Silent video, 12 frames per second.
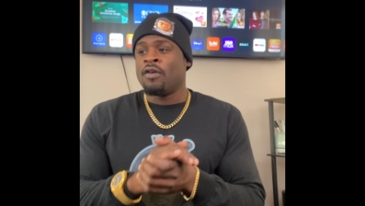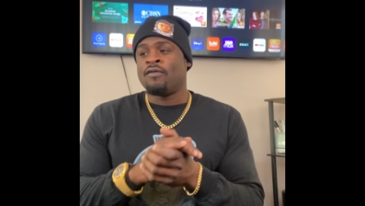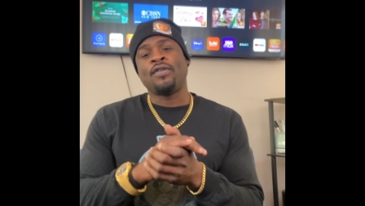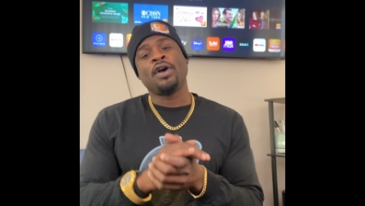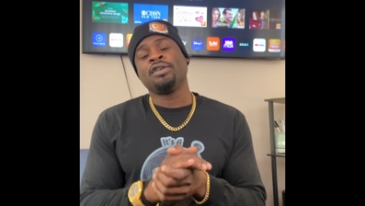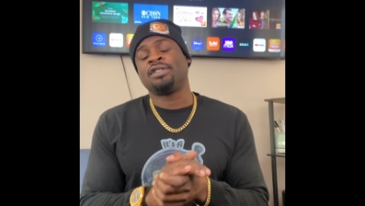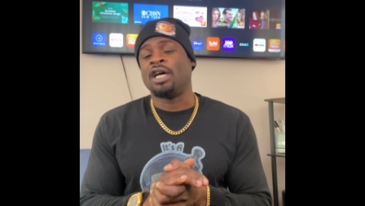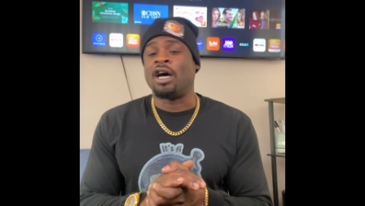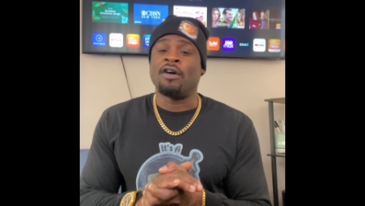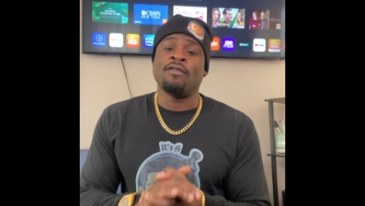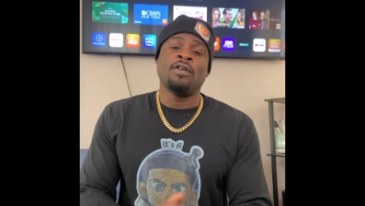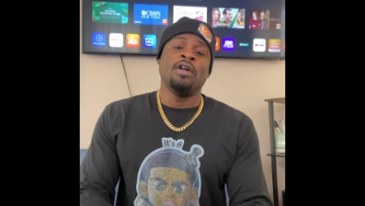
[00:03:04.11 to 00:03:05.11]
First
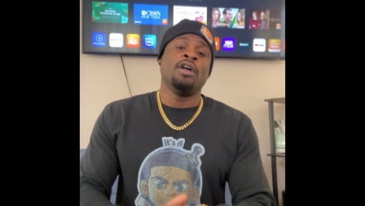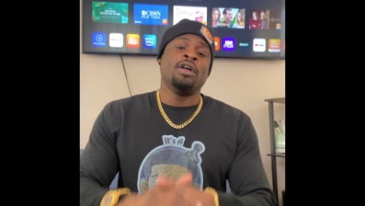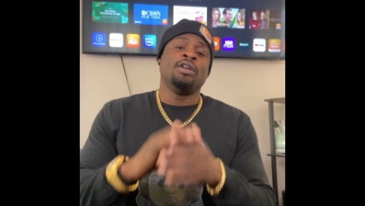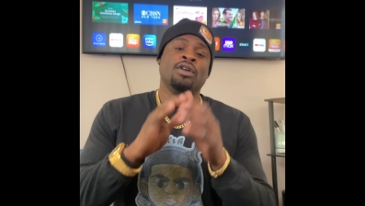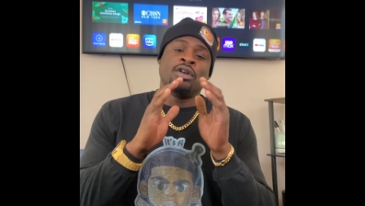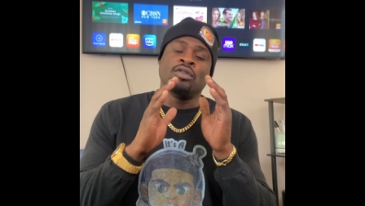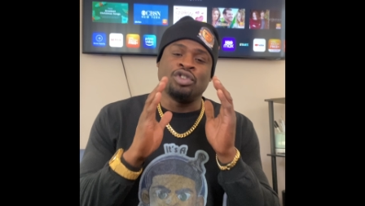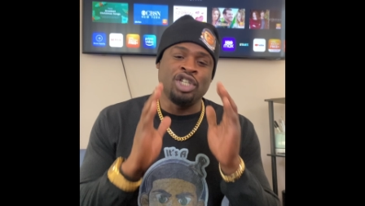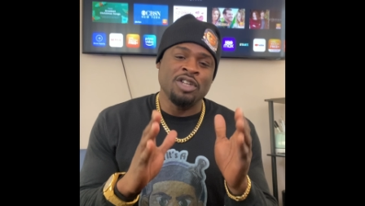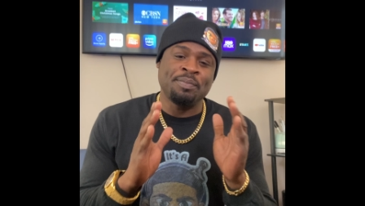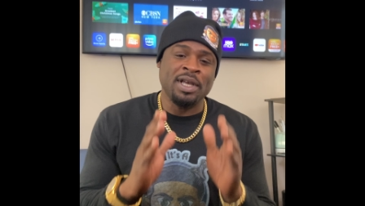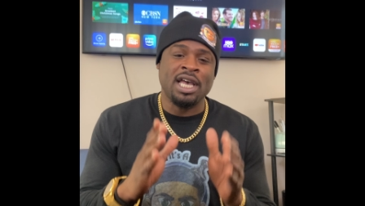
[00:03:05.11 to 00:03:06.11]
off,
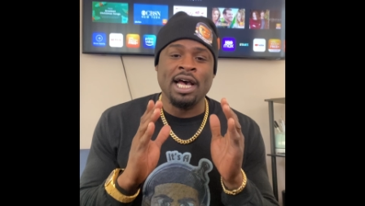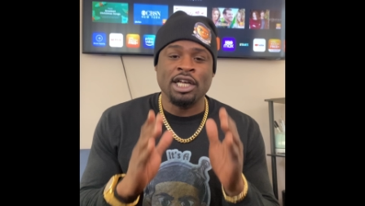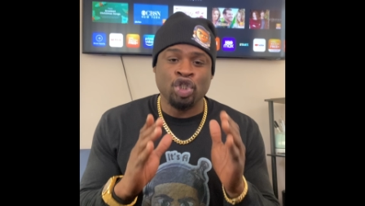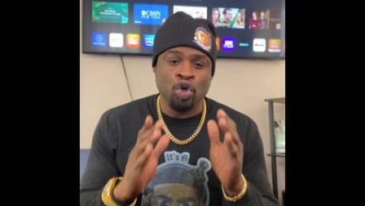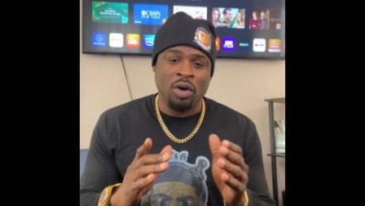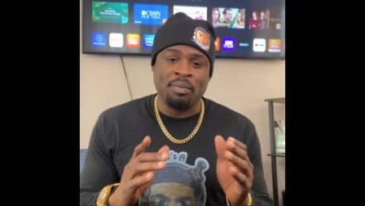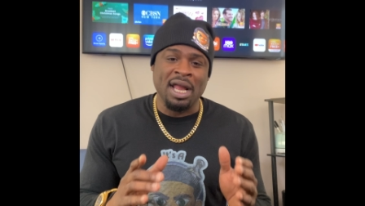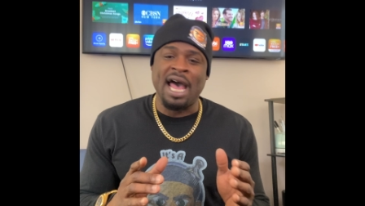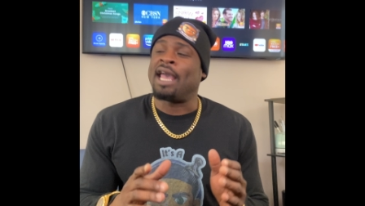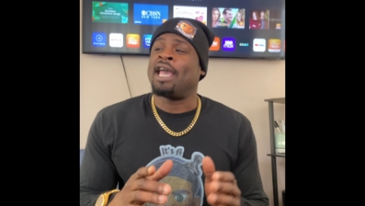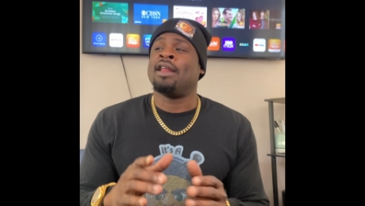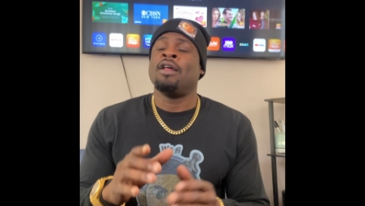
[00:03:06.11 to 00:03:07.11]
just because you are
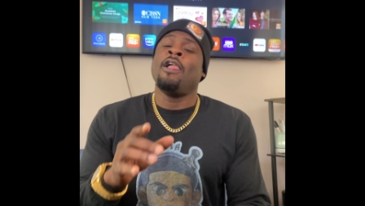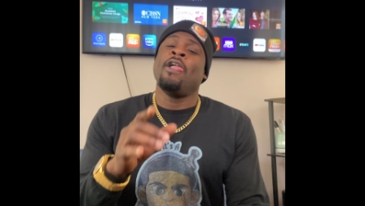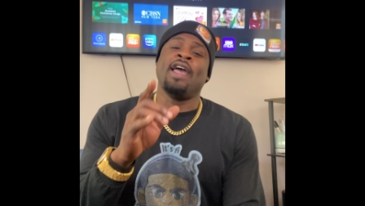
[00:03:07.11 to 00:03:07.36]
black, and,